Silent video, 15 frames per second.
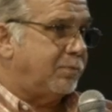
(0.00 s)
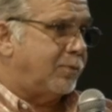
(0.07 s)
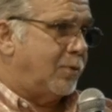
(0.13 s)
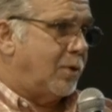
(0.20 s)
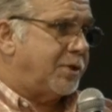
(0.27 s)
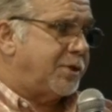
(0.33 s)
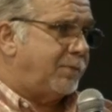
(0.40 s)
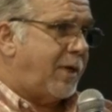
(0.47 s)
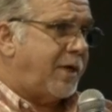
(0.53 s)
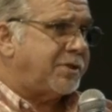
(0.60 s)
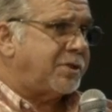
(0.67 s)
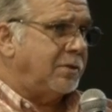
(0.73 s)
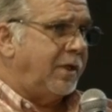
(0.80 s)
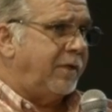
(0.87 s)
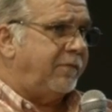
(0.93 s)

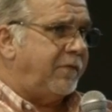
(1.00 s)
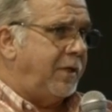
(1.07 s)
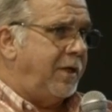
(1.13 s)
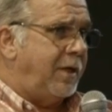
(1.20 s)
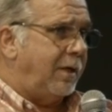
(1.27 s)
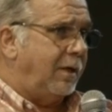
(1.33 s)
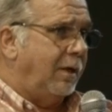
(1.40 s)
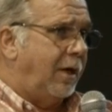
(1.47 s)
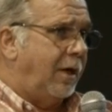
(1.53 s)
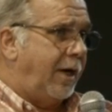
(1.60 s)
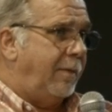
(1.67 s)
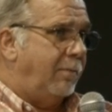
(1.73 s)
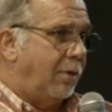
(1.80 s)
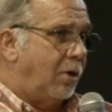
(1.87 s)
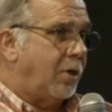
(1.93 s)
especially if you get Larry
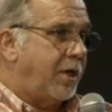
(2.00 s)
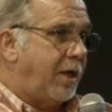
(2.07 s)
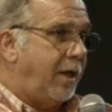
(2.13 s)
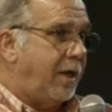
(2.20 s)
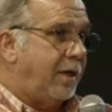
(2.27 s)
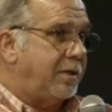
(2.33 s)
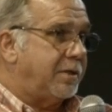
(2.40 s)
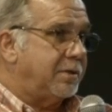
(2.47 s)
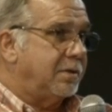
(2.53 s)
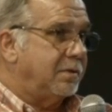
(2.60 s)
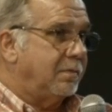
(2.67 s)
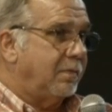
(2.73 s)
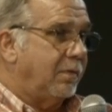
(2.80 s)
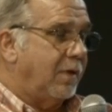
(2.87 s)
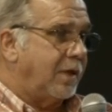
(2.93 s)
Burkett's,
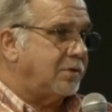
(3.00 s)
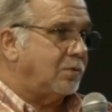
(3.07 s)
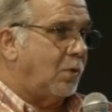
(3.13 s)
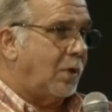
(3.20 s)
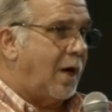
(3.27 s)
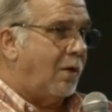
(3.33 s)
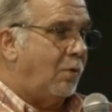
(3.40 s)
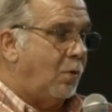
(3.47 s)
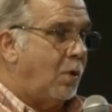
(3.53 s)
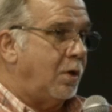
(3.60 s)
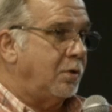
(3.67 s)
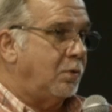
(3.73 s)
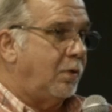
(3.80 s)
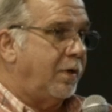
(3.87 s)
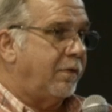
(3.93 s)
that's what I
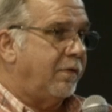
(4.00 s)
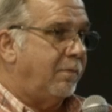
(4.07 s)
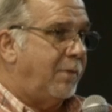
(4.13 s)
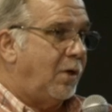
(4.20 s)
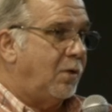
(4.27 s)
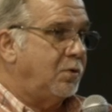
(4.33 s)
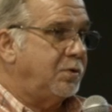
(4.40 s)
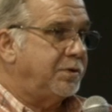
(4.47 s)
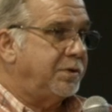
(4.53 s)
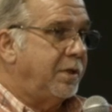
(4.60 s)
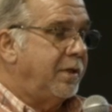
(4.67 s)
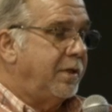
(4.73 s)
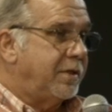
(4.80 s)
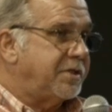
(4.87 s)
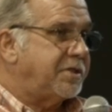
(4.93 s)
worked with the most.
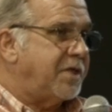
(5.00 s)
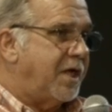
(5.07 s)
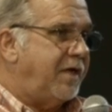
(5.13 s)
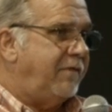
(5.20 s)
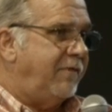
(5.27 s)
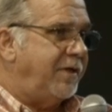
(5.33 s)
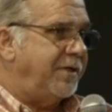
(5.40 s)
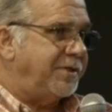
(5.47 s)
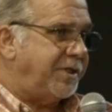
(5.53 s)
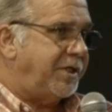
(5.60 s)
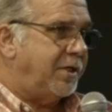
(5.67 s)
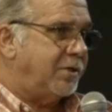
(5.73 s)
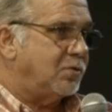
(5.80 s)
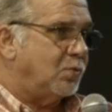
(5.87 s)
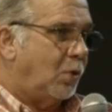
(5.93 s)
Savings
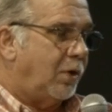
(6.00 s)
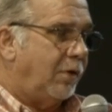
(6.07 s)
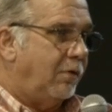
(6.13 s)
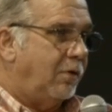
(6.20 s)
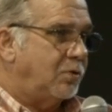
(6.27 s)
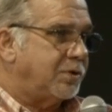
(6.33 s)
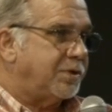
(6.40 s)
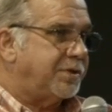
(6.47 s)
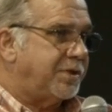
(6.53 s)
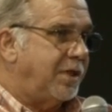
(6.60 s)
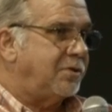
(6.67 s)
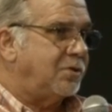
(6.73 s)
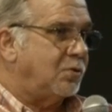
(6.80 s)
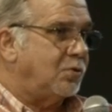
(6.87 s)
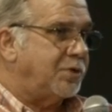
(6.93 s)
is one of those
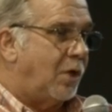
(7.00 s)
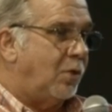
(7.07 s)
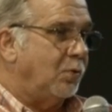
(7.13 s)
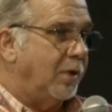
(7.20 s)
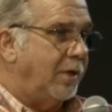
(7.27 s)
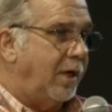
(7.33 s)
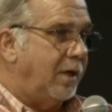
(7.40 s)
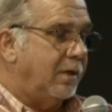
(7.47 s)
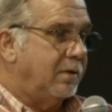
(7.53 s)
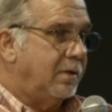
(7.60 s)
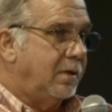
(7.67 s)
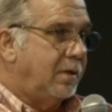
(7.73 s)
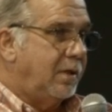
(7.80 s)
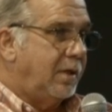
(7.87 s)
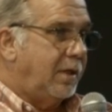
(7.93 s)
essentials on
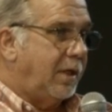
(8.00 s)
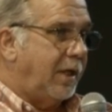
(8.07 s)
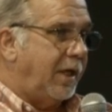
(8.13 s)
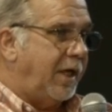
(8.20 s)
there. And he